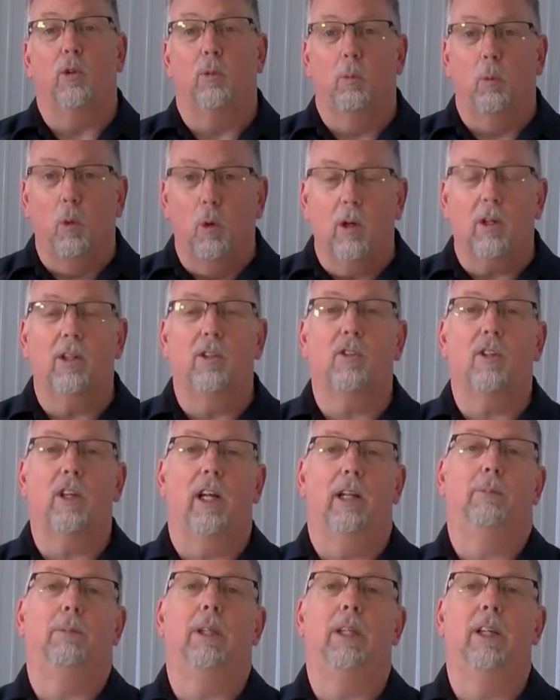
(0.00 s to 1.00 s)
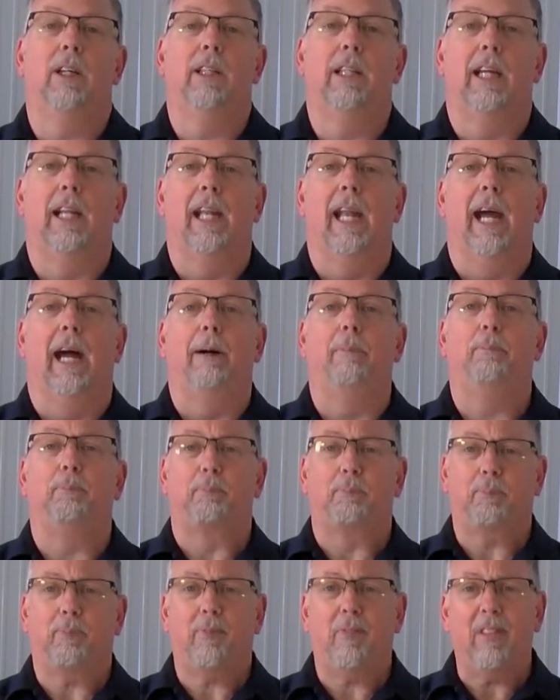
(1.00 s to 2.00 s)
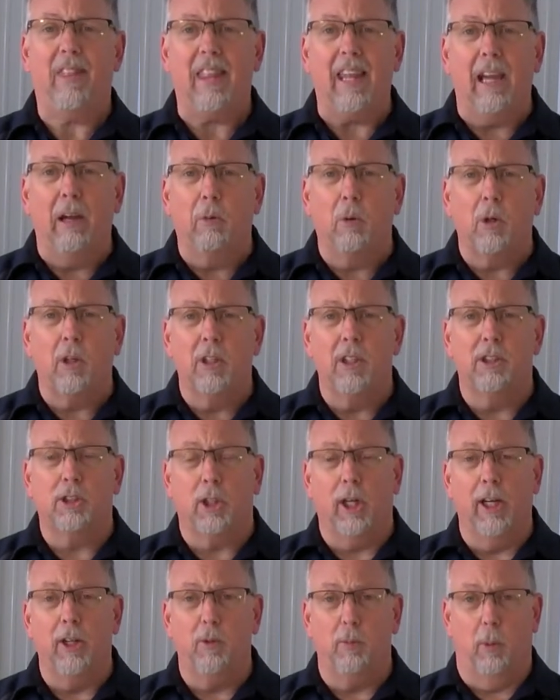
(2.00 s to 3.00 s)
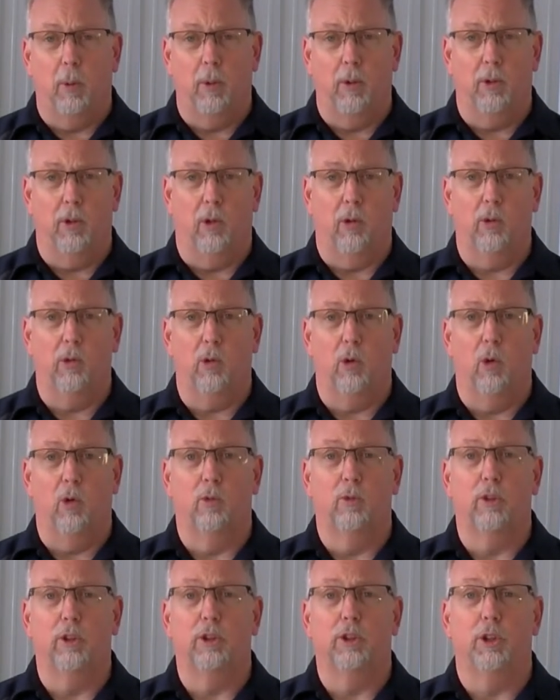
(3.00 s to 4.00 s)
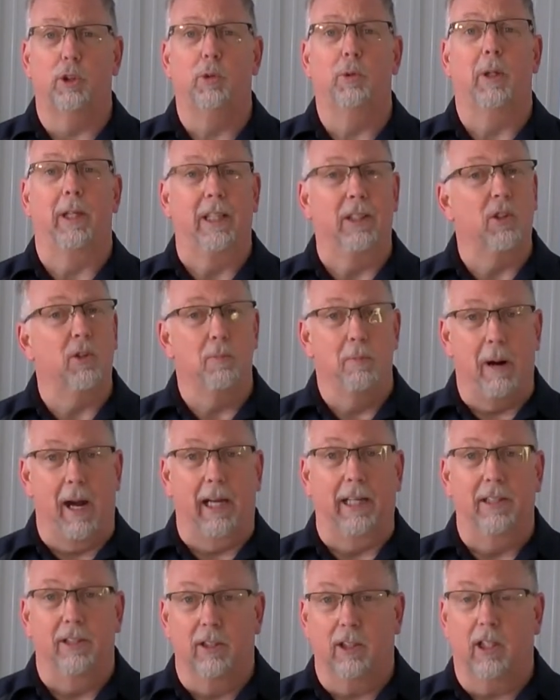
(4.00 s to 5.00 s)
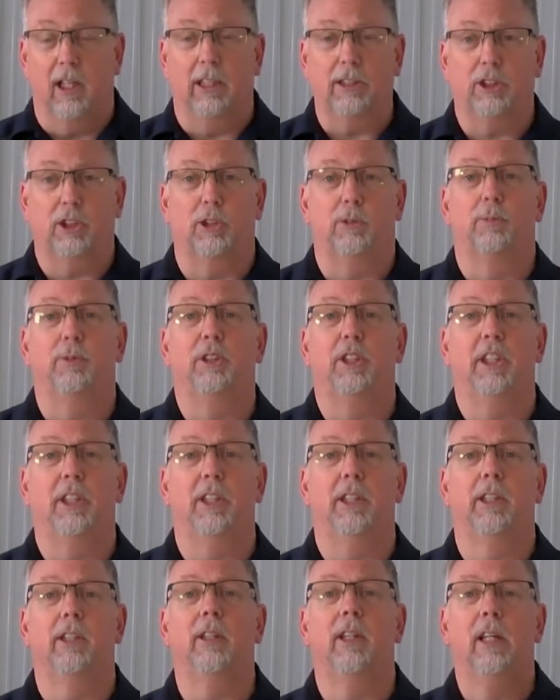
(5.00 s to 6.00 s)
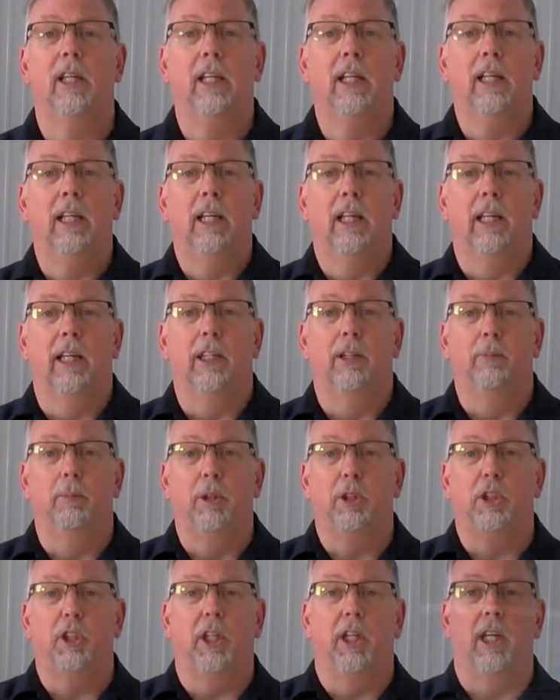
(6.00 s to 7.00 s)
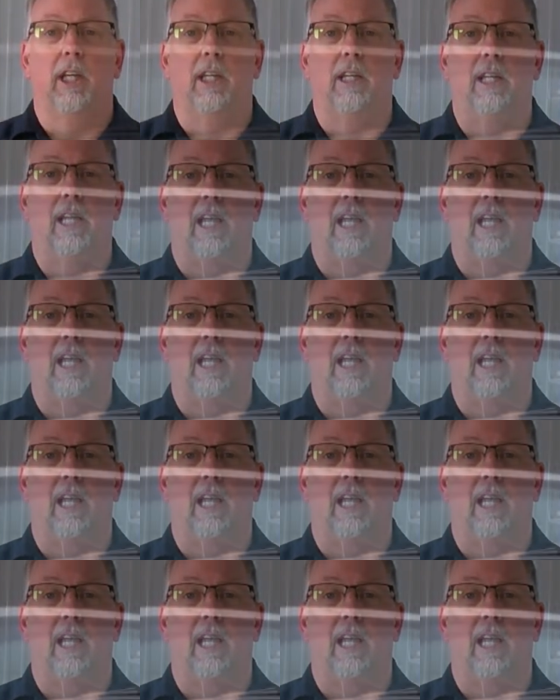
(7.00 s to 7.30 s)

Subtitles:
some work that's got to be done on that. And we're going to transport those over to It's Minor Customs here in Michigan.